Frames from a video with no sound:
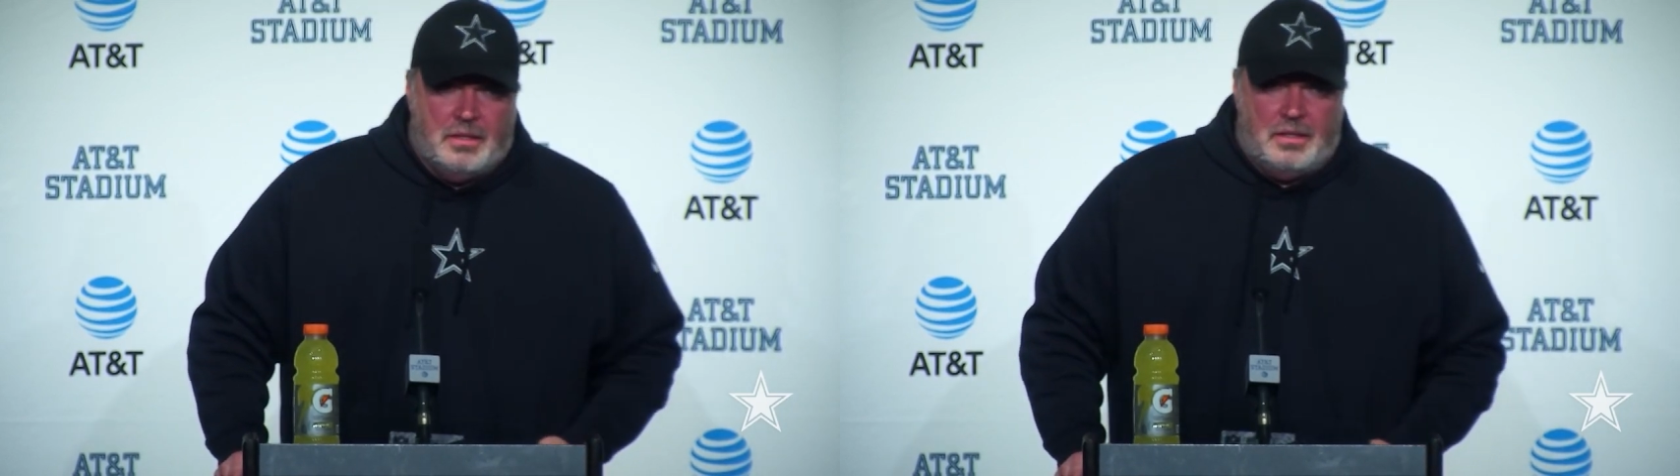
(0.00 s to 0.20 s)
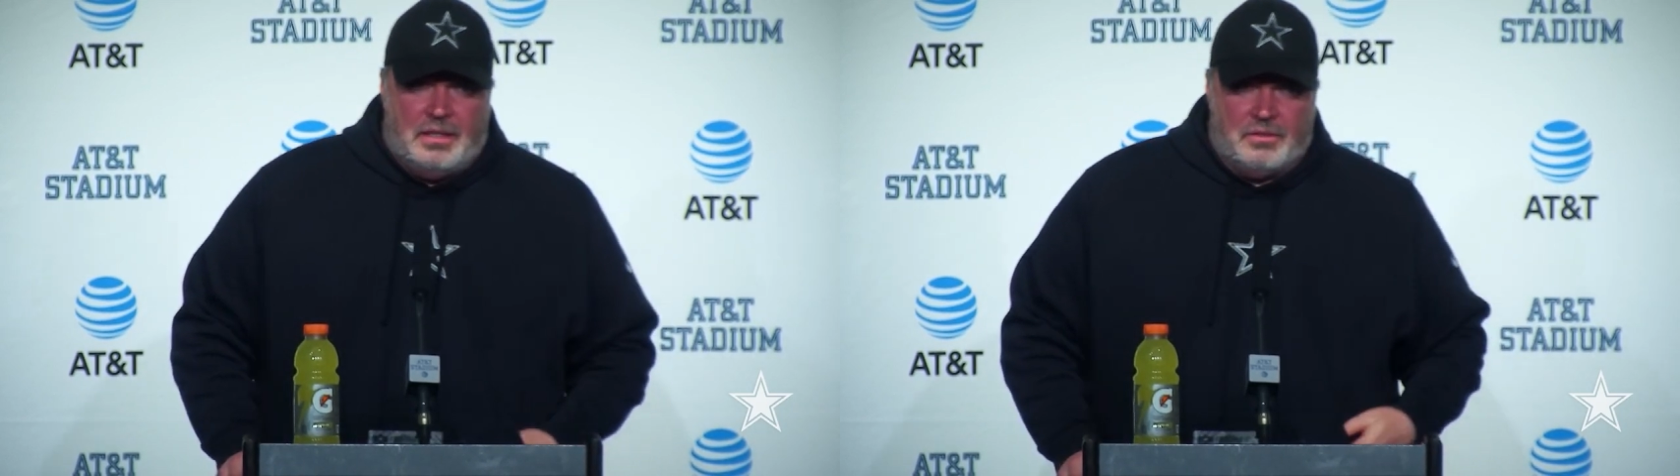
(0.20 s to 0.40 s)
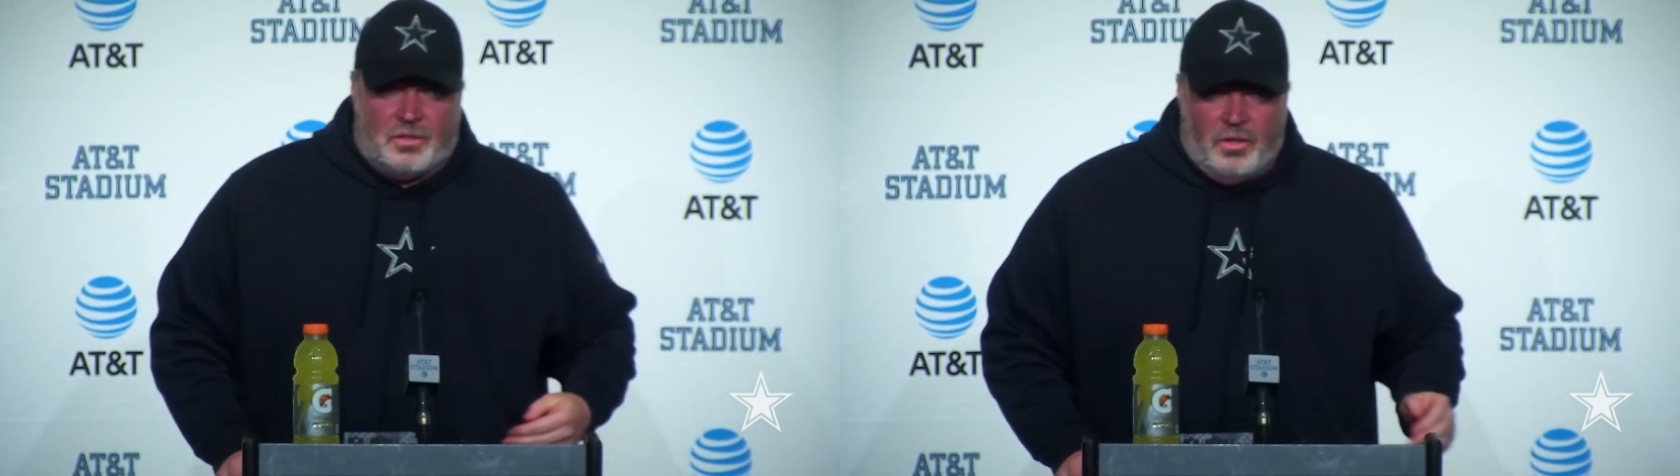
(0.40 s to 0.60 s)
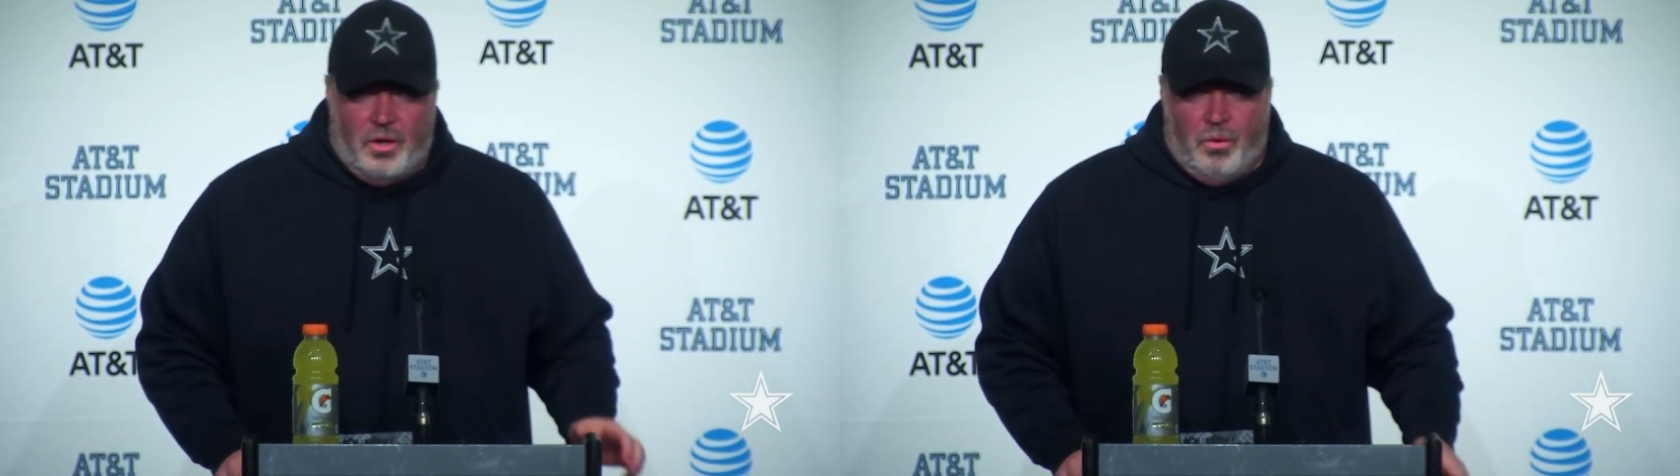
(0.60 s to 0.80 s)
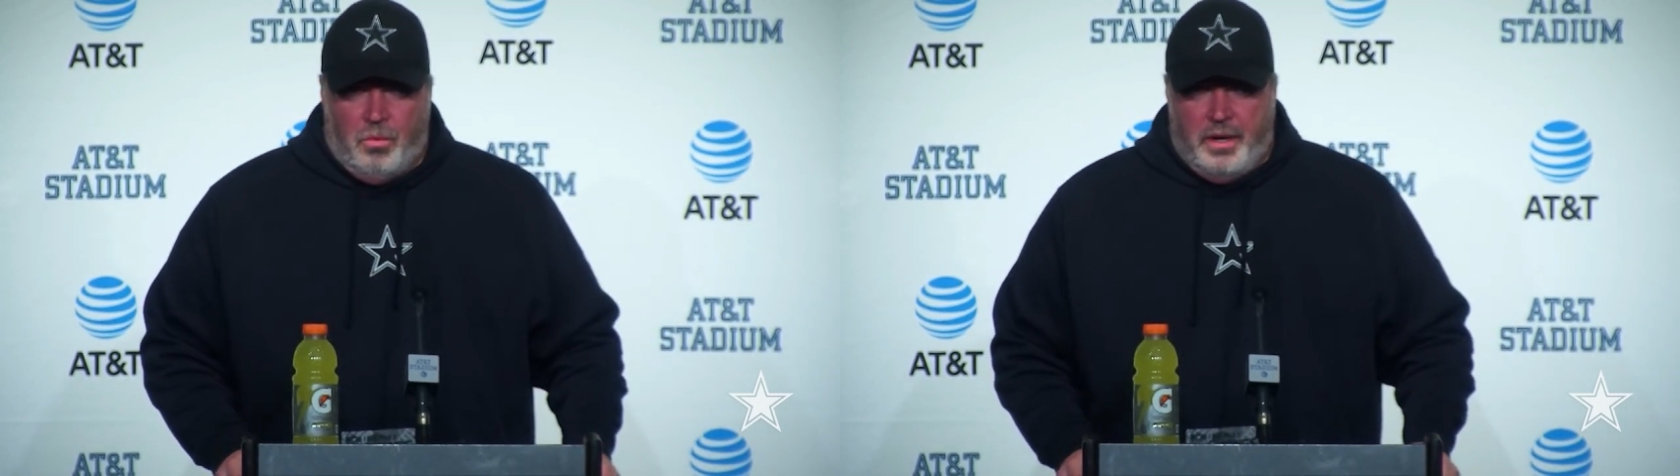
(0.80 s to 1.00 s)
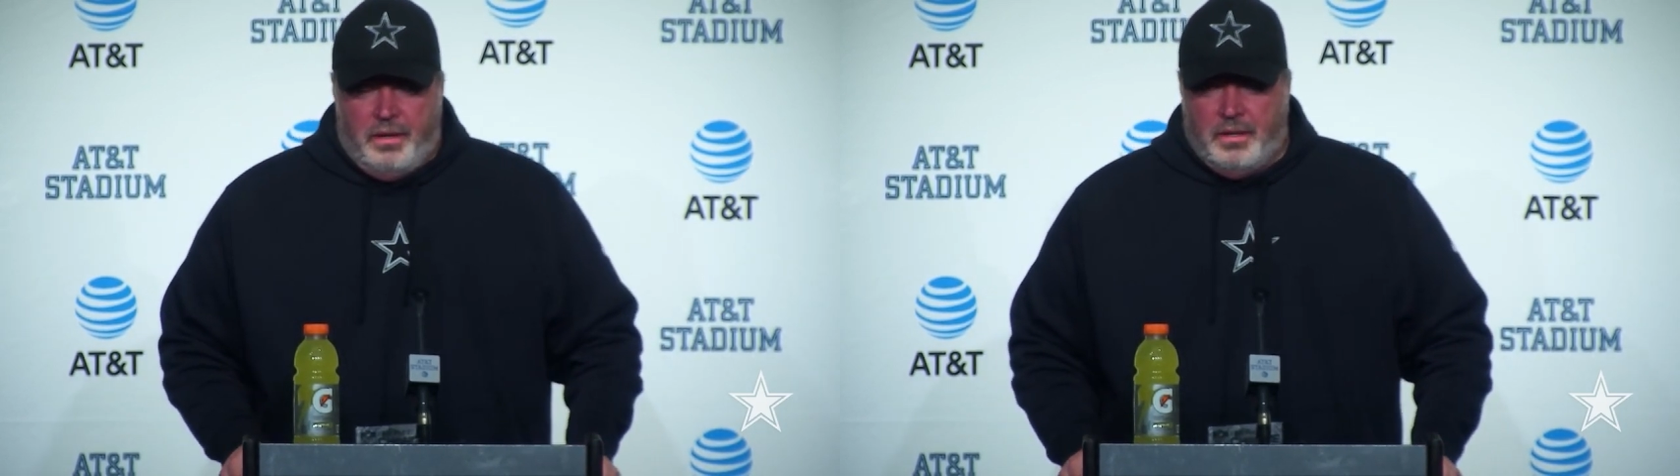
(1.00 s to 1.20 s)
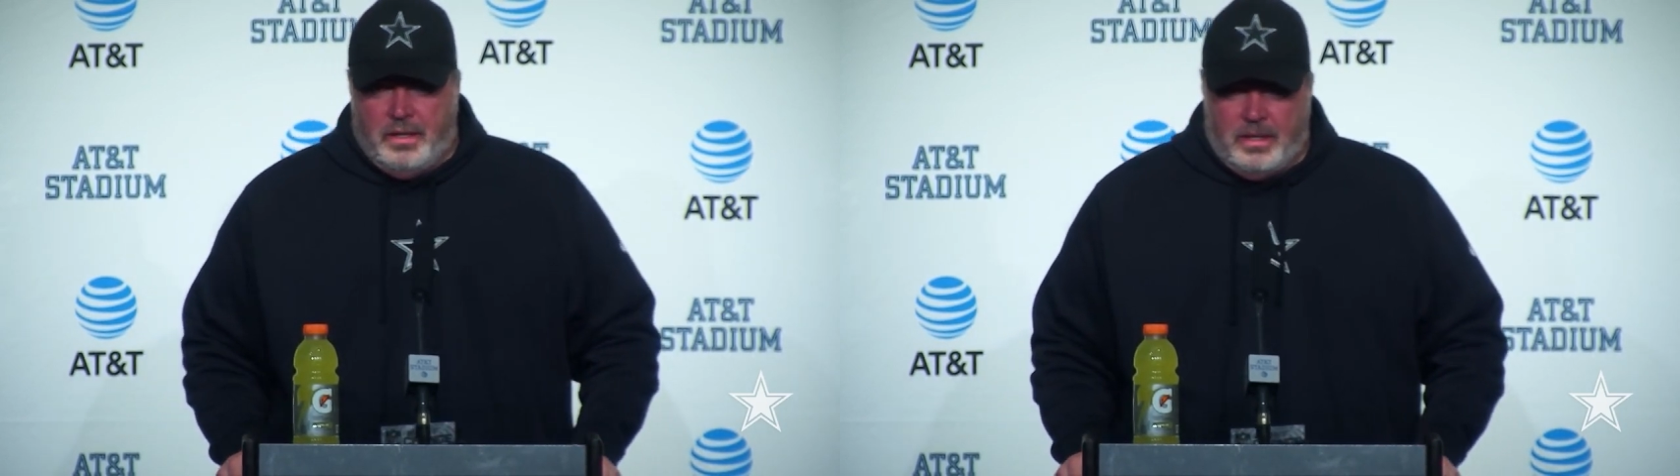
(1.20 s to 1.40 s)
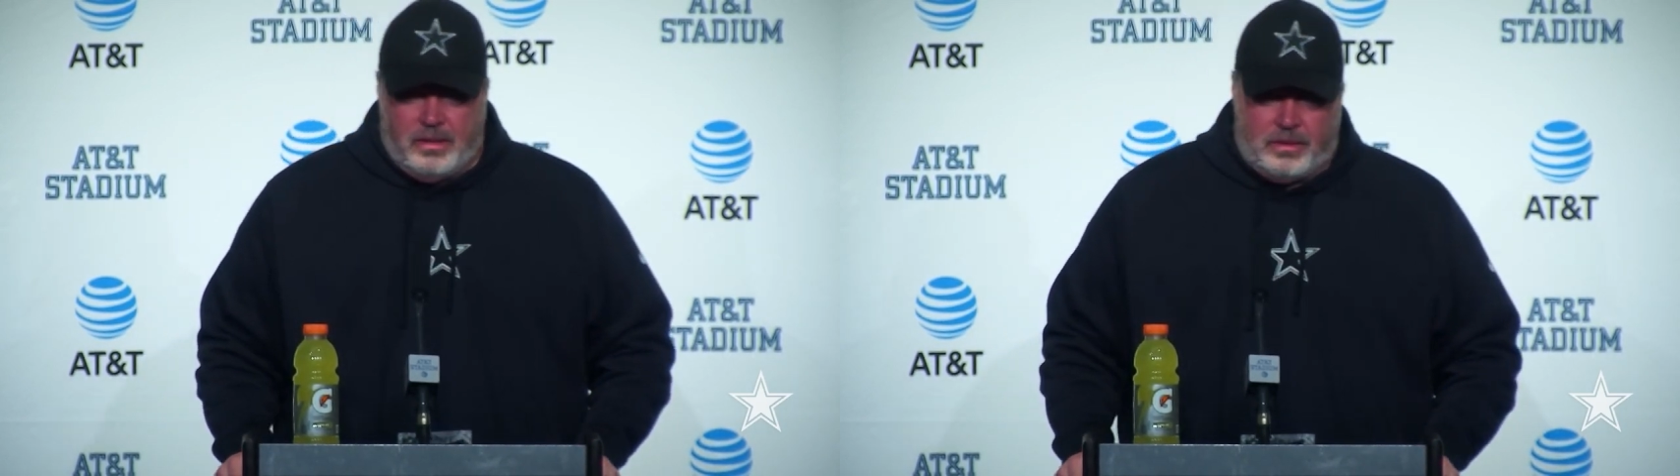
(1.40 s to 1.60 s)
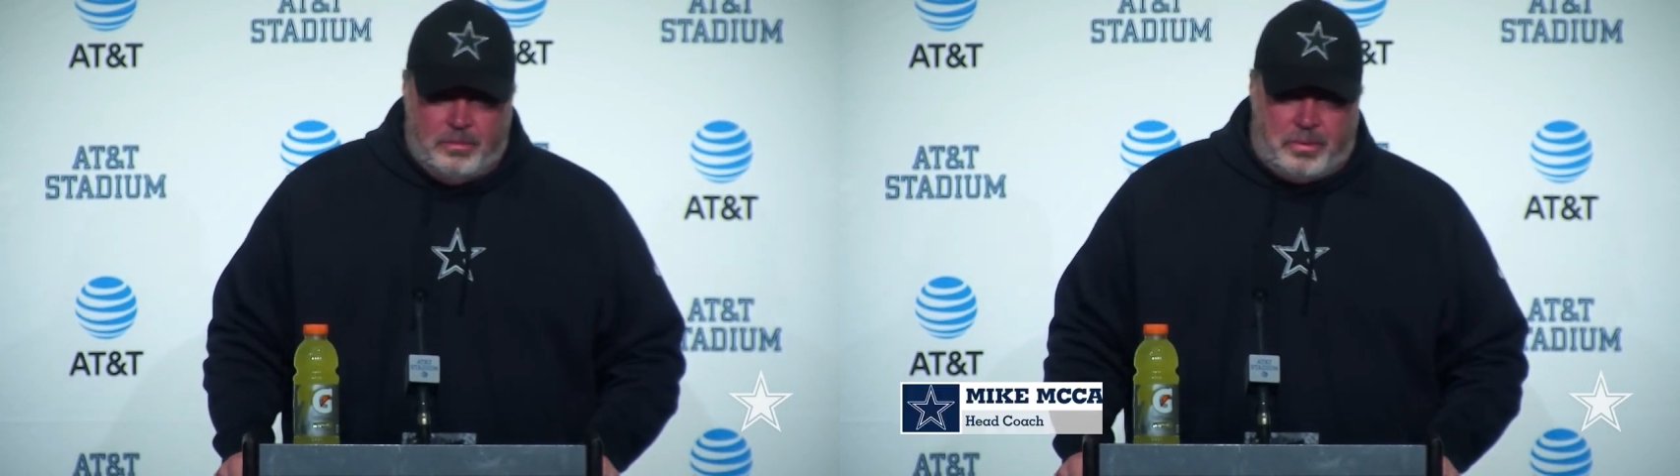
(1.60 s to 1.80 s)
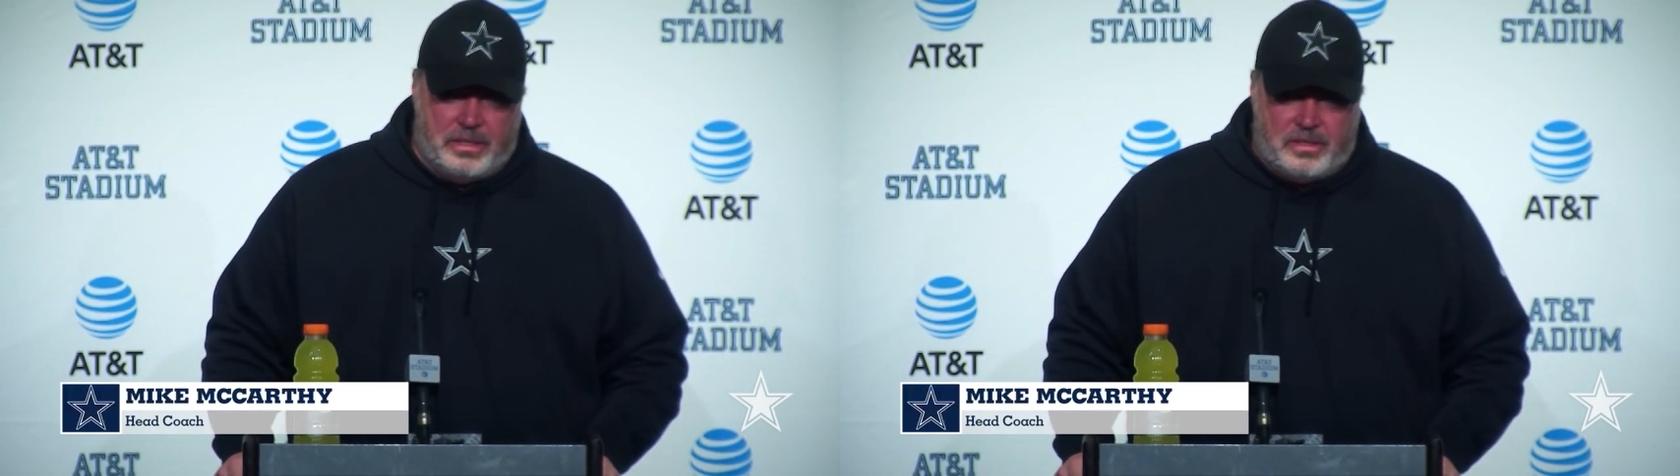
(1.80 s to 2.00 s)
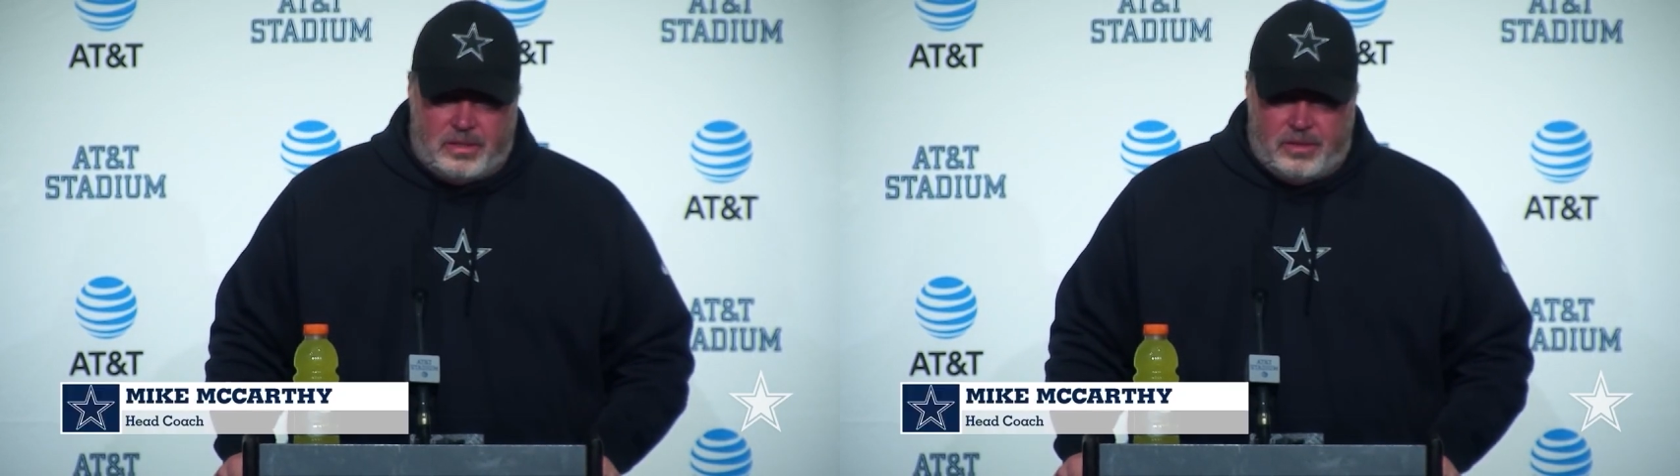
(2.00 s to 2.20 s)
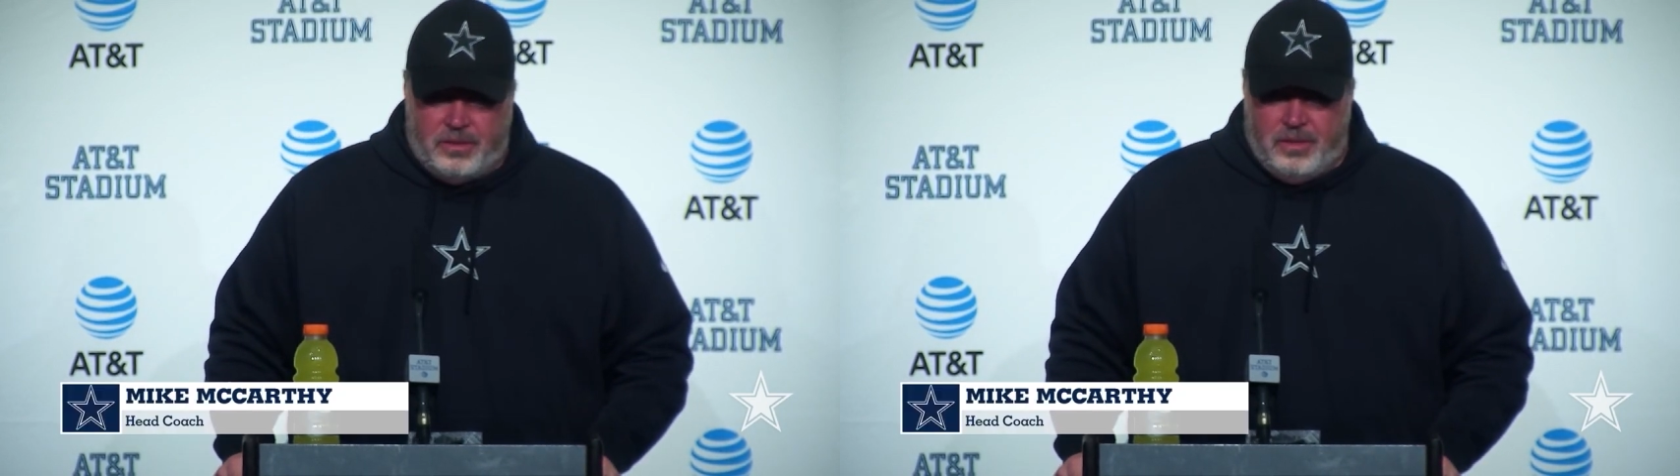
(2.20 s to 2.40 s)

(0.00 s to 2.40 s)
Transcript: Well, it was a good home win. Completes a